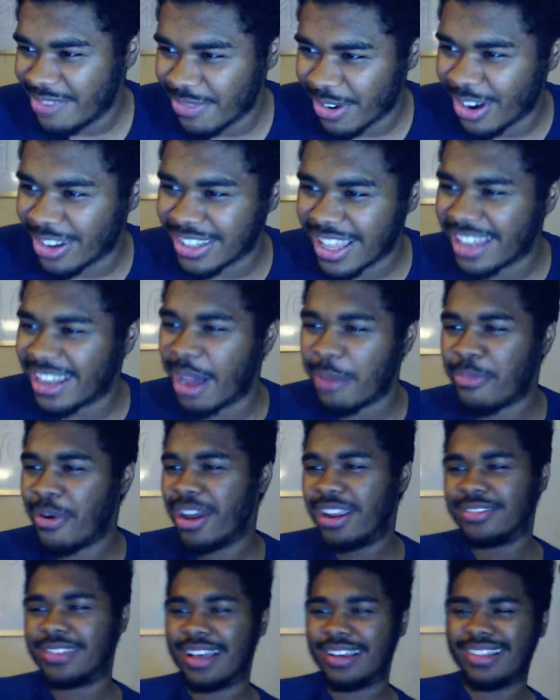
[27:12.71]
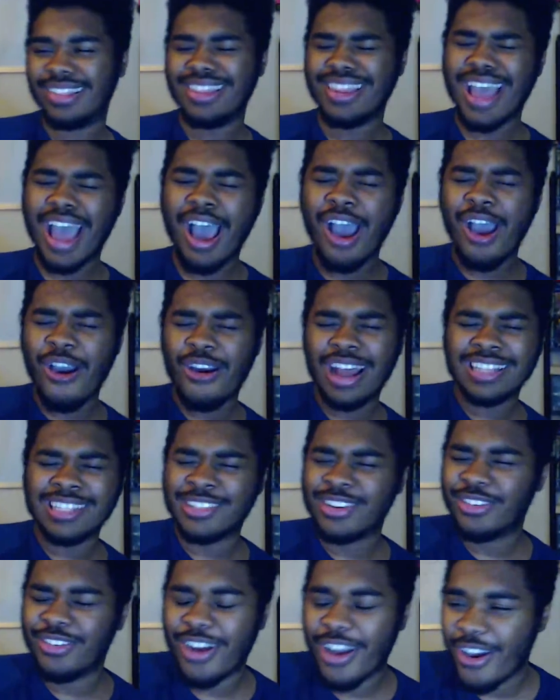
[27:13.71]
Because at that point, it's like, no, that's
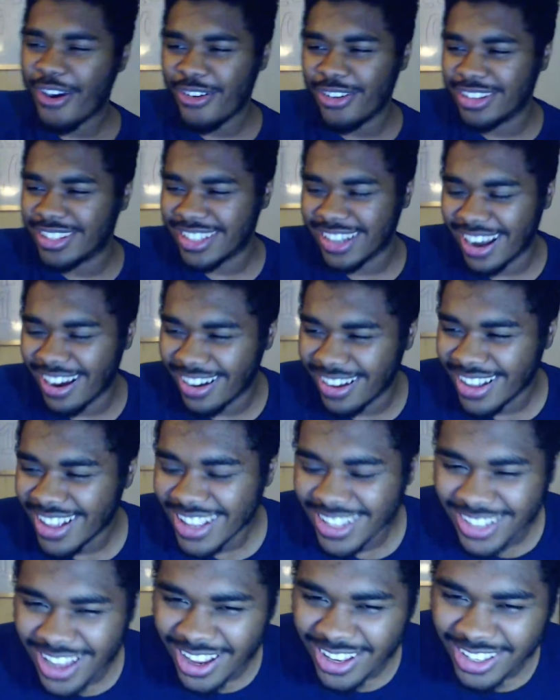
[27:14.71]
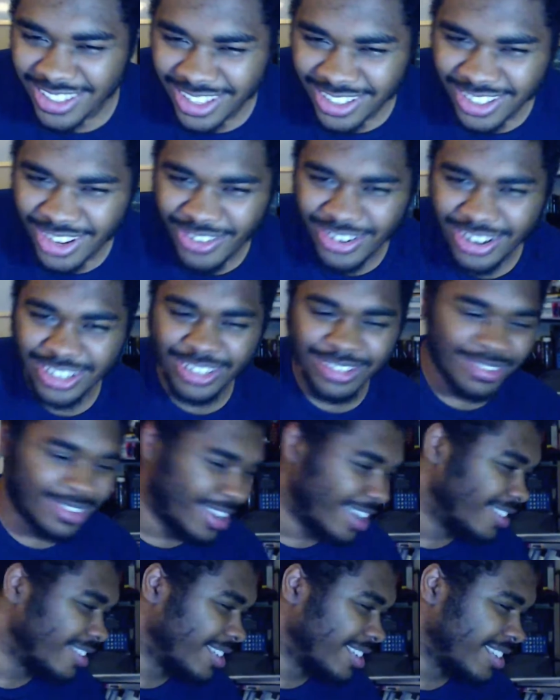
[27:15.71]
gross, you know? So someone just
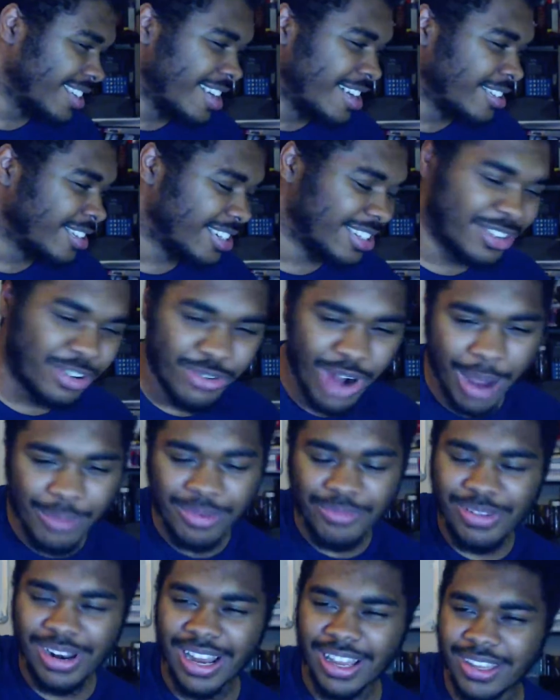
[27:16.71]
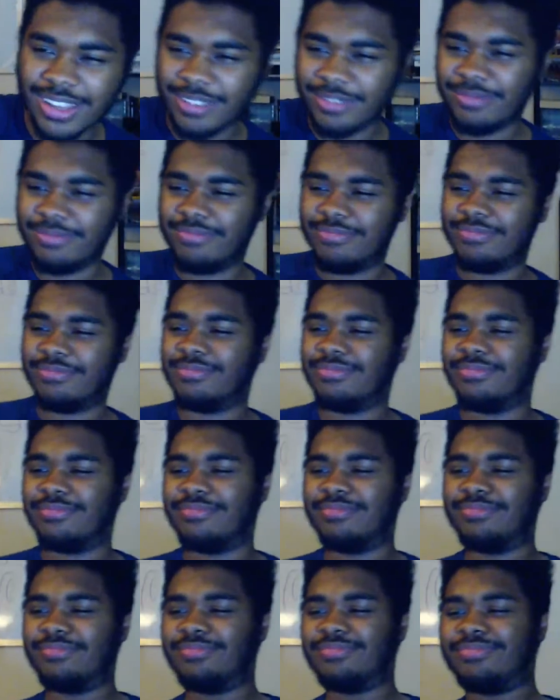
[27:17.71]
grab and be like,
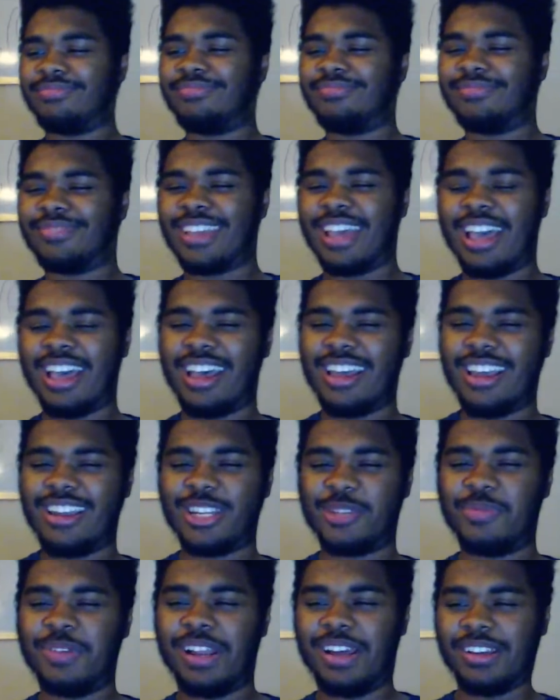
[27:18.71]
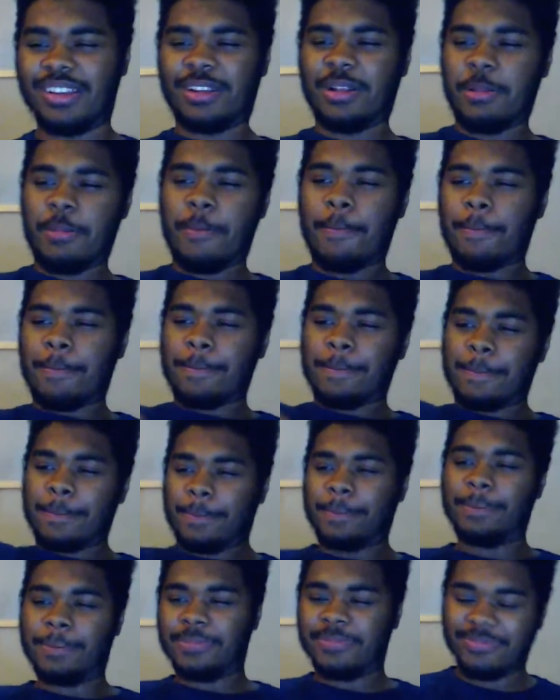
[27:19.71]
just do
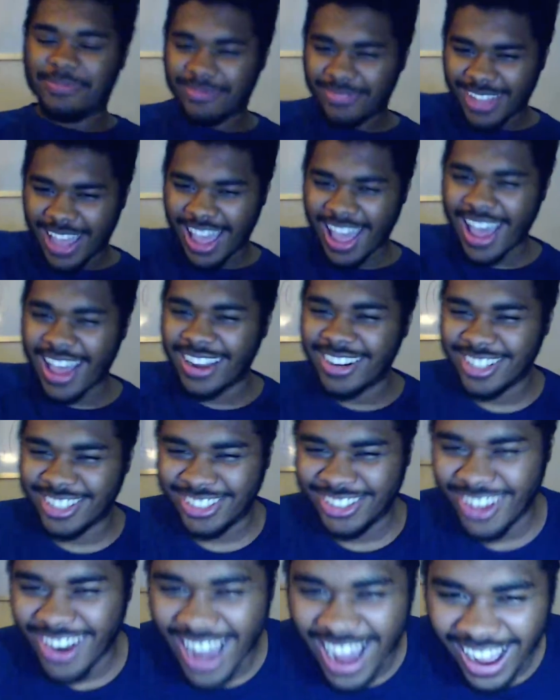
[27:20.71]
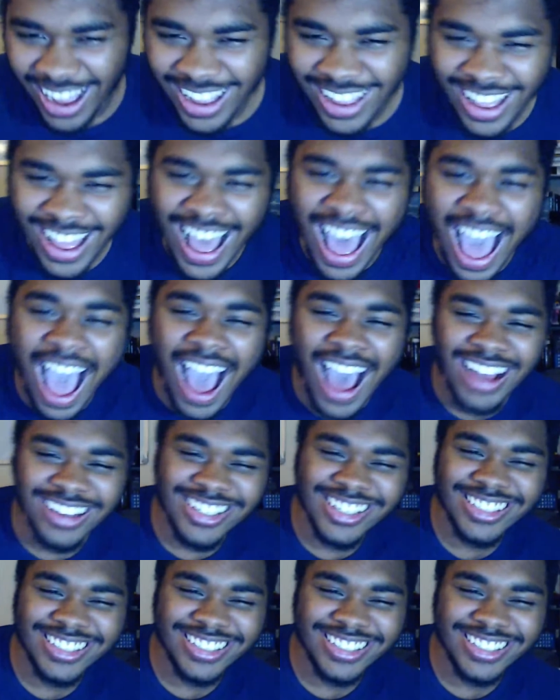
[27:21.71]
that.